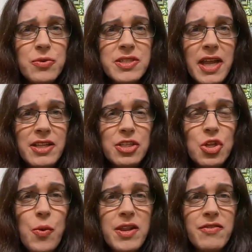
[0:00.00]
who
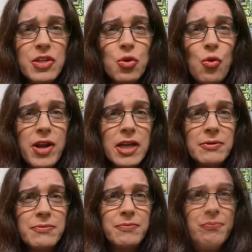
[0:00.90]
attended Queen
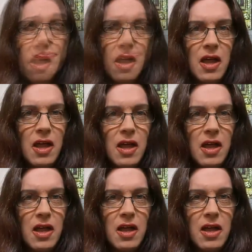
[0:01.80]
Victoria.
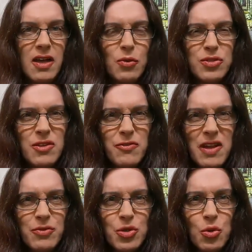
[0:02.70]
I've also
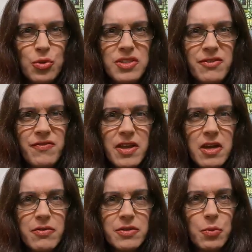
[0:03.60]
found a naughty
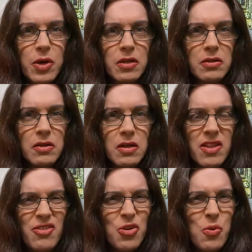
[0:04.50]
vicar as well.
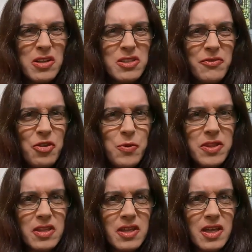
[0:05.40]
There are quite a few
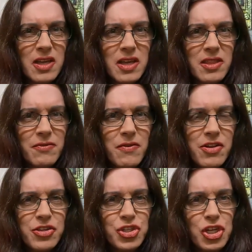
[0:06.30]
in the
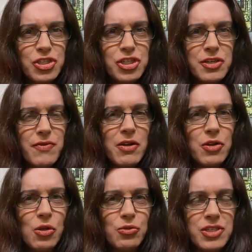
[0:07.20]
various churches
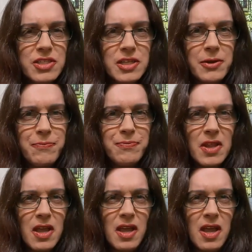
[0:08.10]
around Colchester.
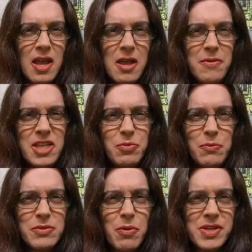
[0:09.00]
This
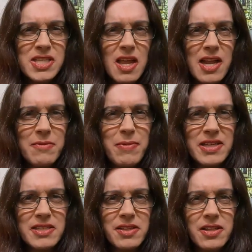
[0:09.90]
one was probably slightly
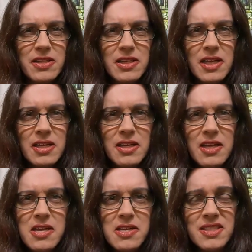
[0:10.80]
better than
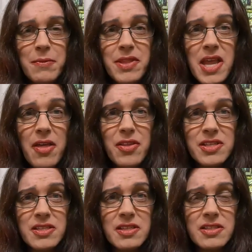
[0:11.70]
some of the
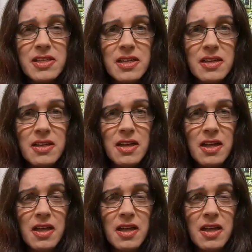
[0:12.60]
others that